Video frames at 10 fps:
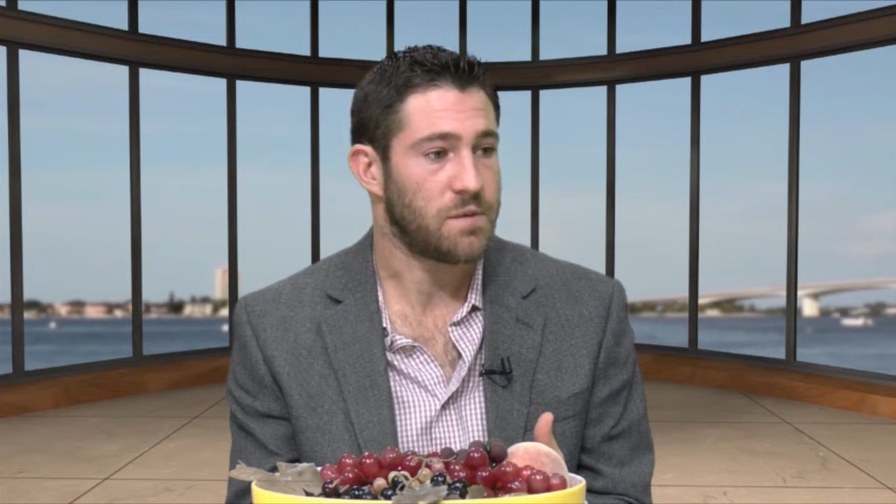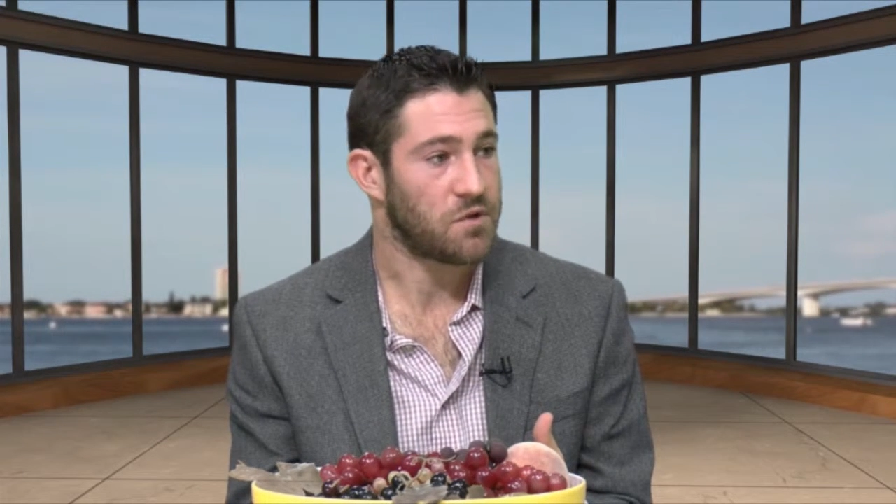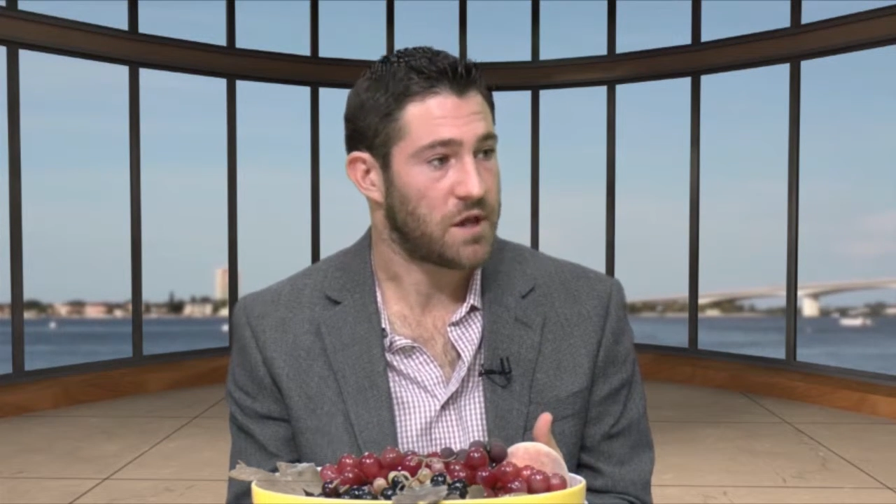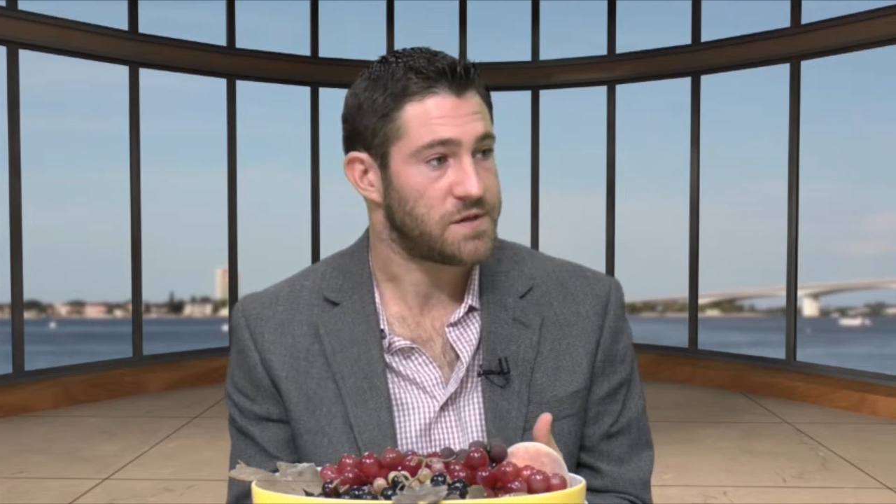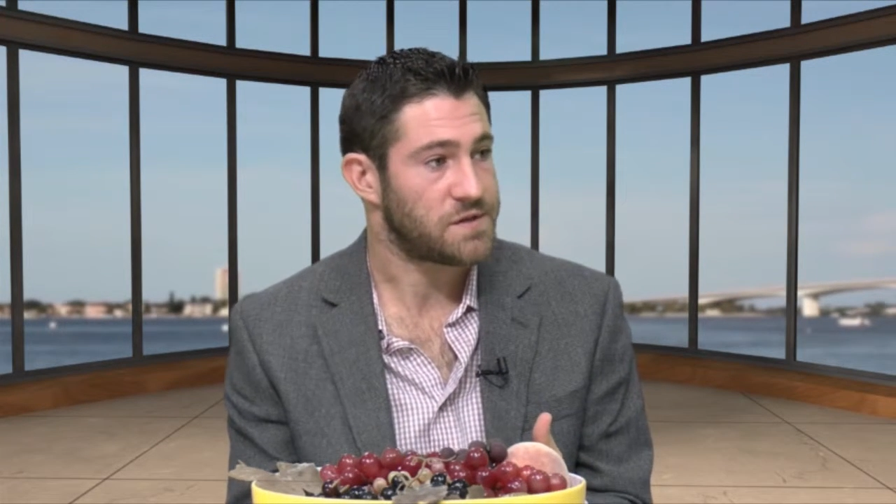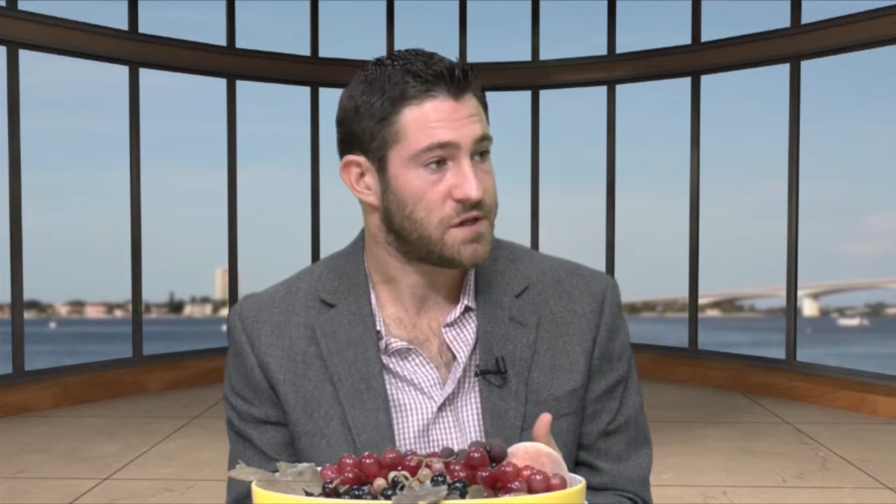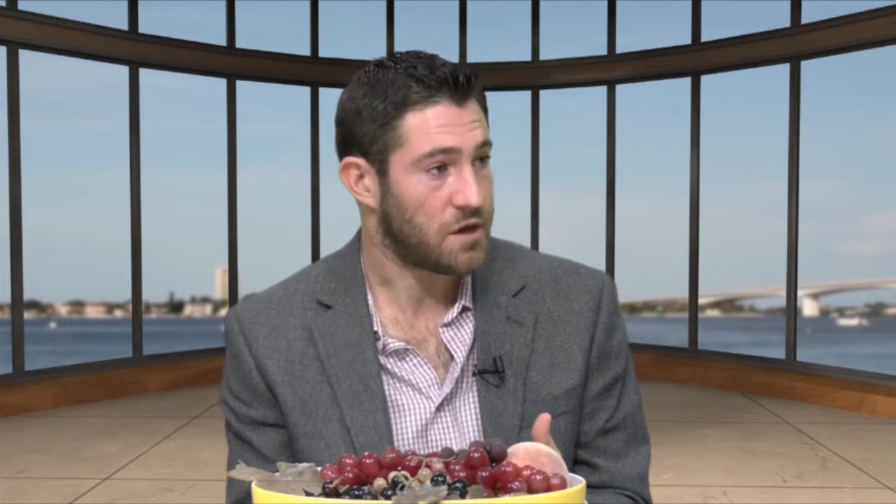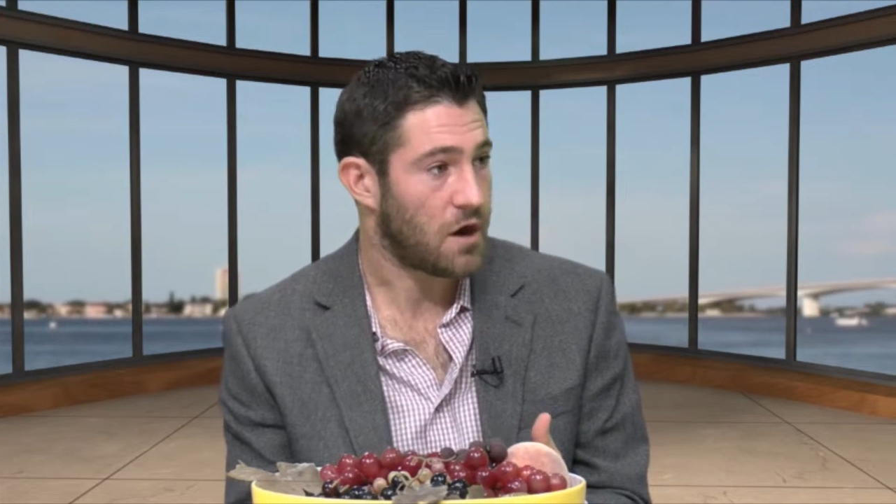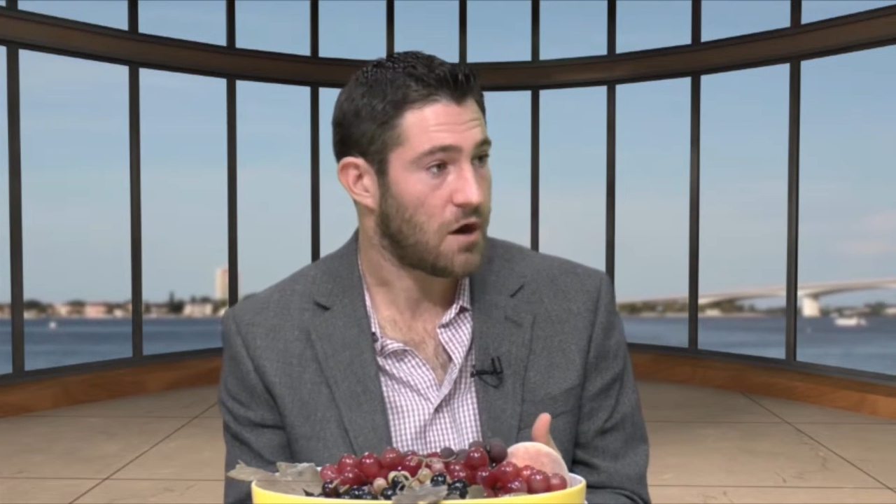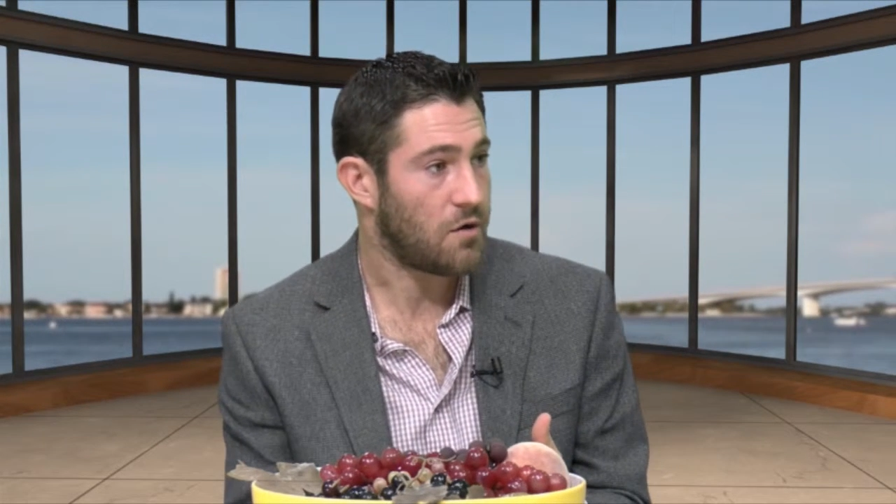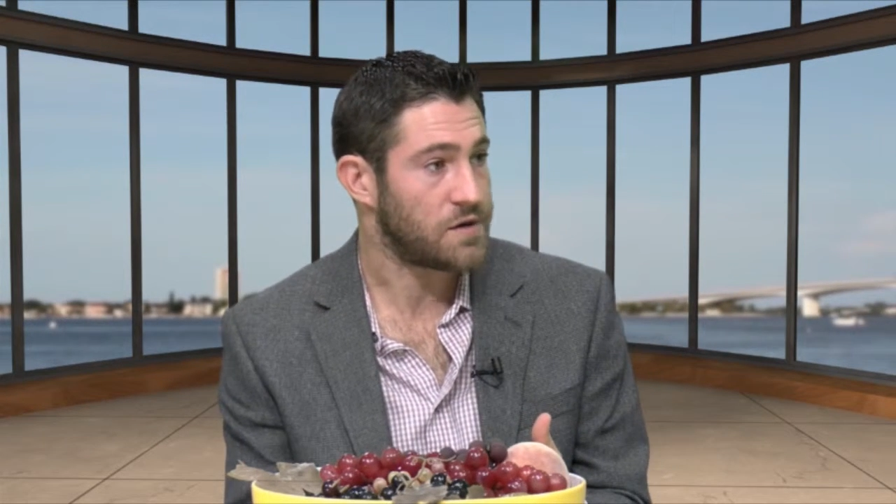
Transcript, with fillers: the place to go.